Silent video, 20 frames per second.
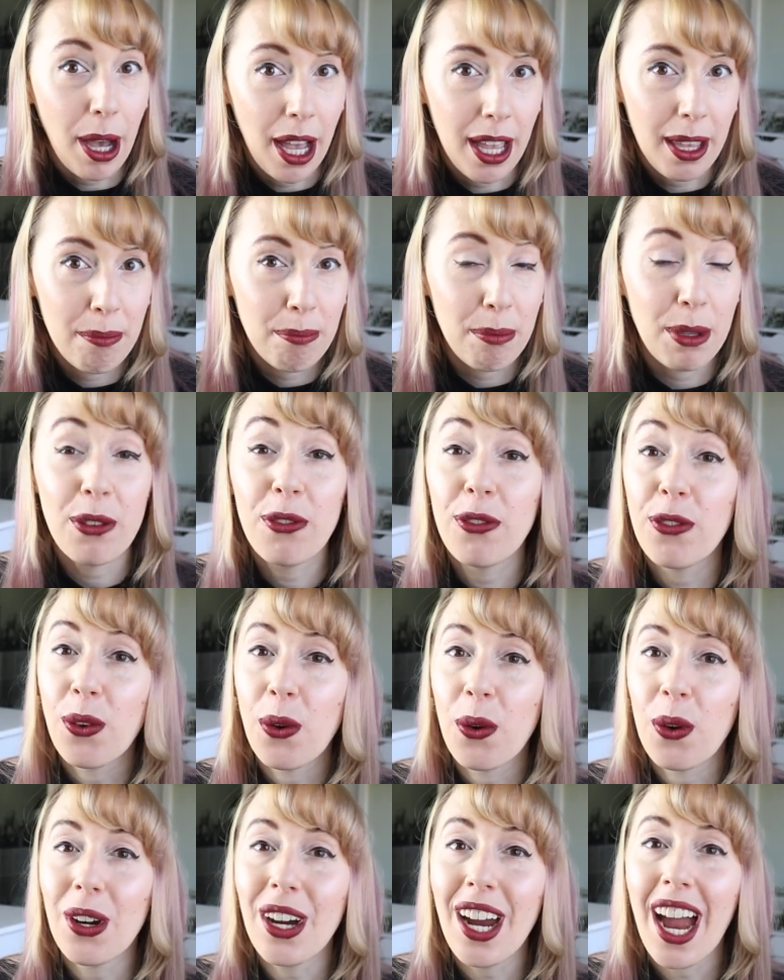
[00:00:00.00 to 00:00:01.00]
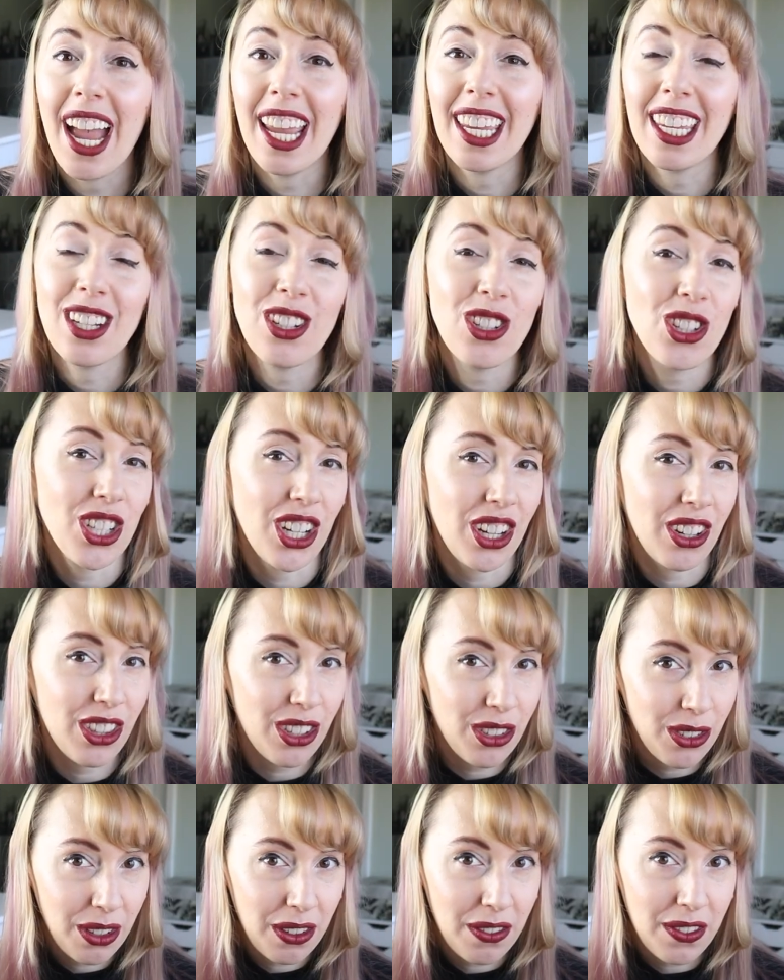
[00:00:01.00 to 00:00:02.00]
but before I can share
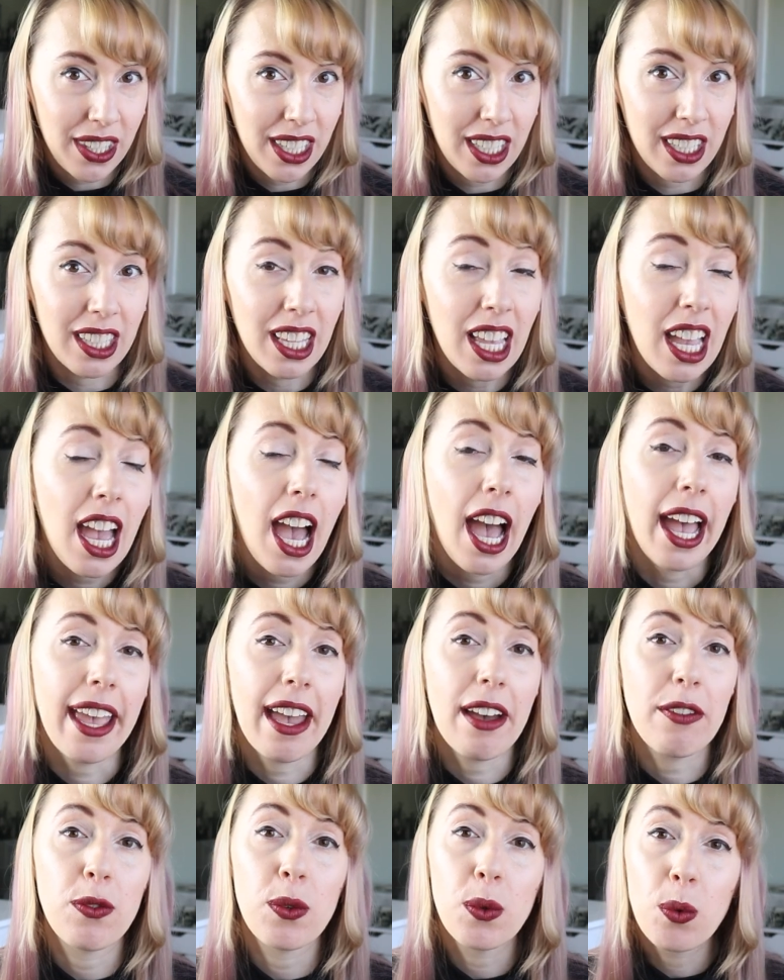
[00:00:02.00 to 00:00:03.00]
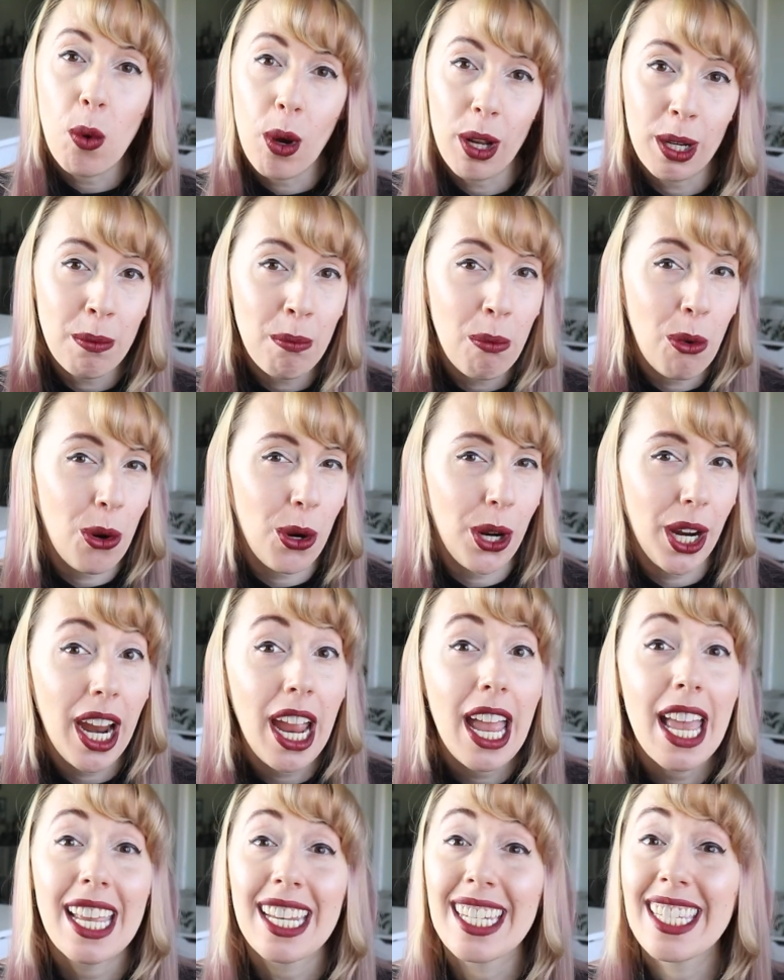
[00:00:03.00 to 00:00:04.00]
the reveal, I have one
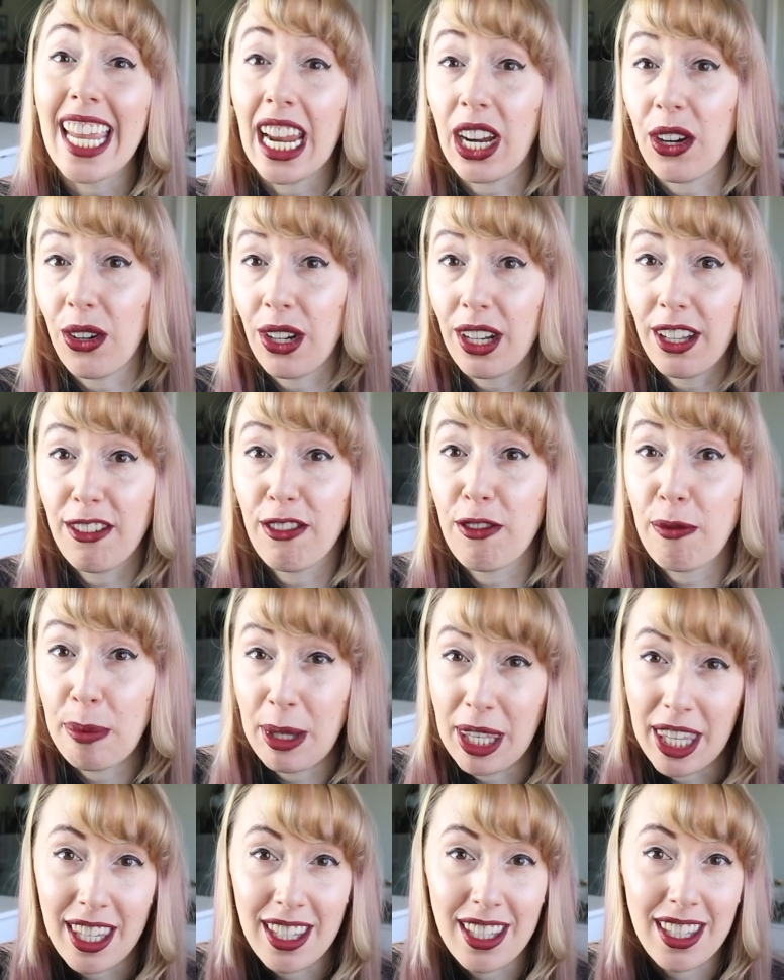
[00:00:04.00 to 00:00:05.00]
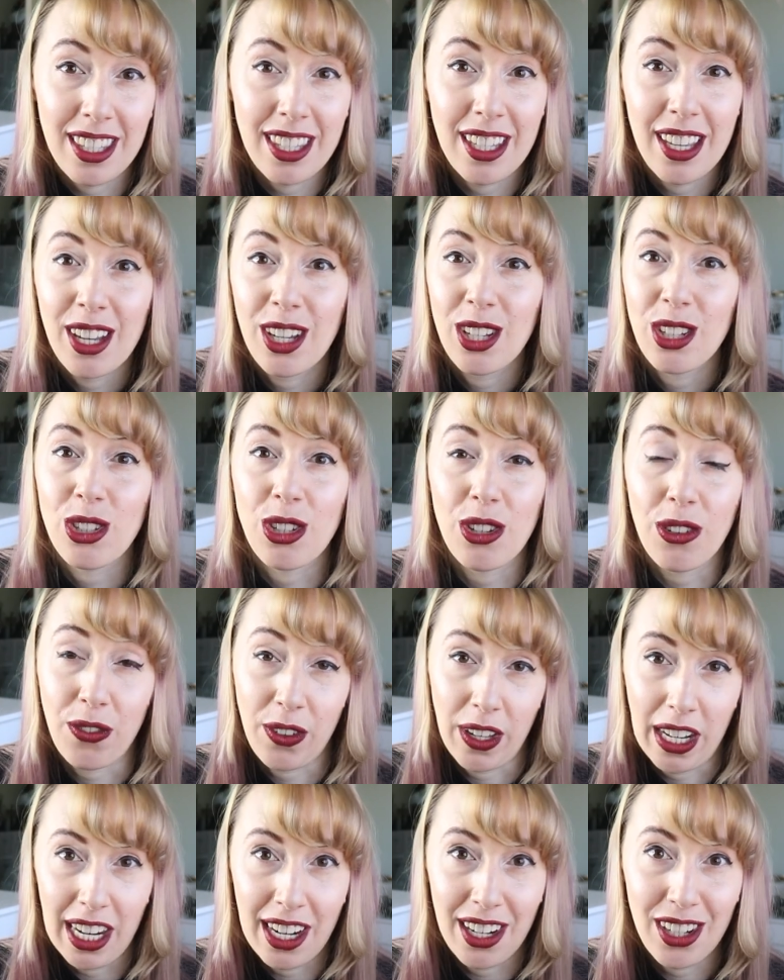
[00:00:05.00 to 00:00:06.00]
more decorative piece to
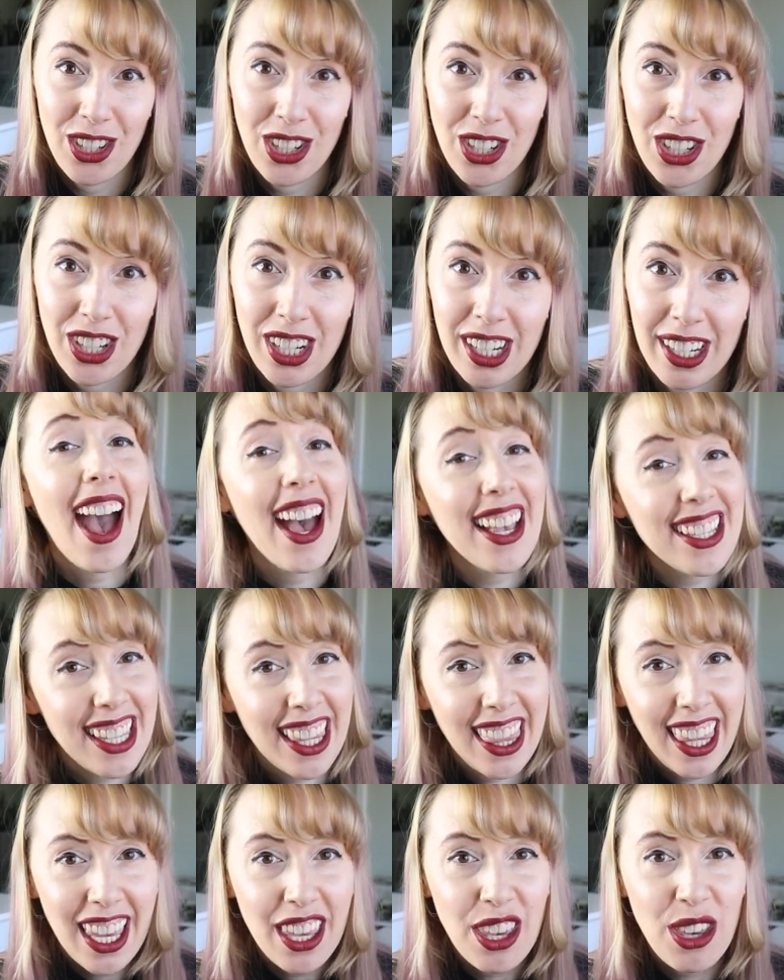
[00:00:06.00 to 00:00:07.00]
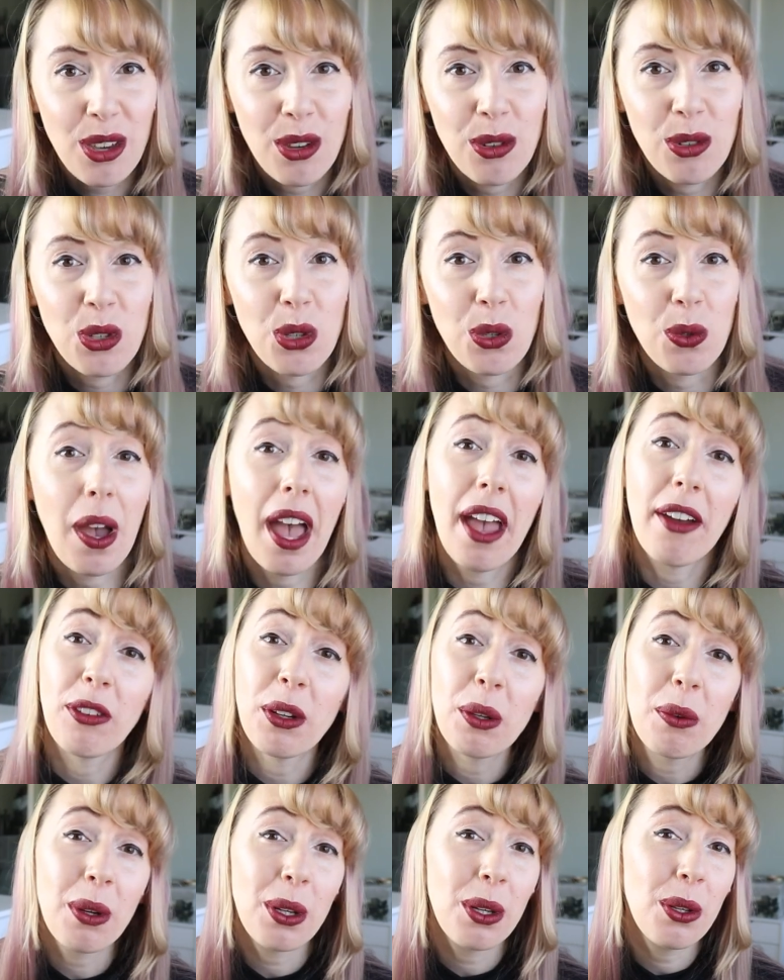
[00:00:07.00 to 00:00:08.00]
finish. As a thank you to
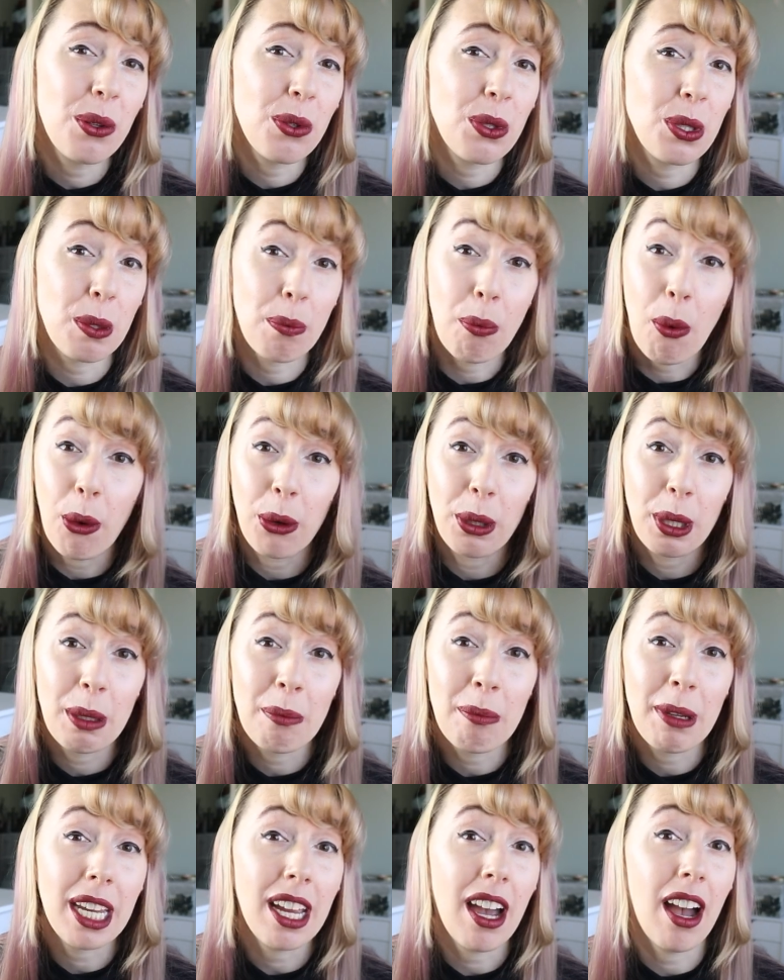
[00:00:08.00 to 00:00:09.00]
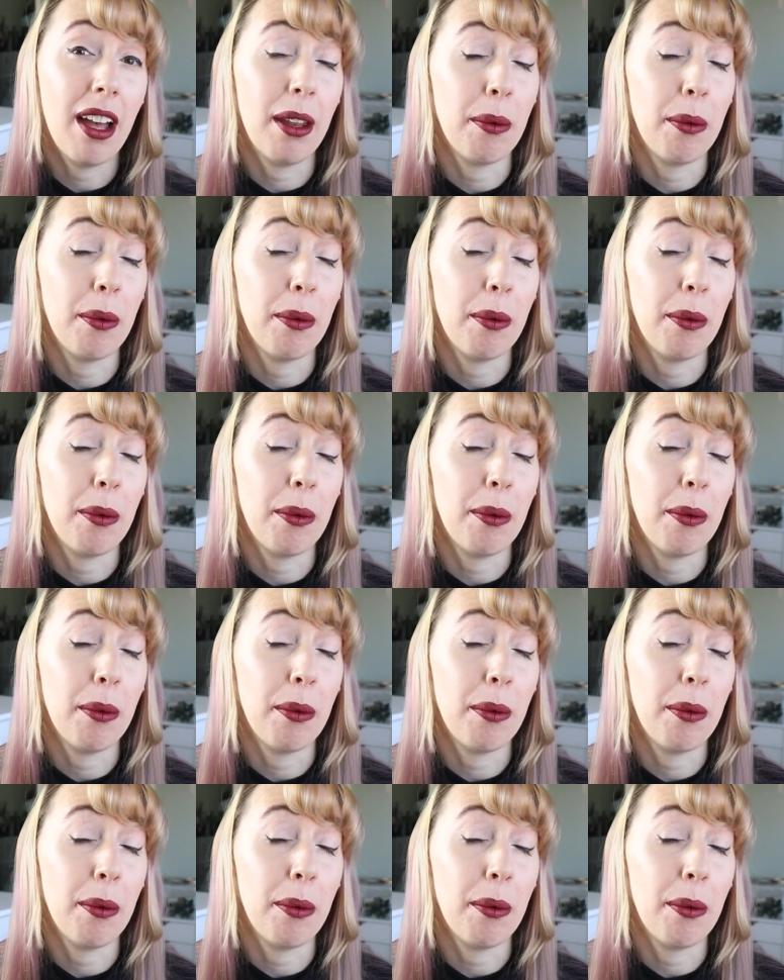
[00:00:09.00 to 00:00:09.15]
everyone who supported me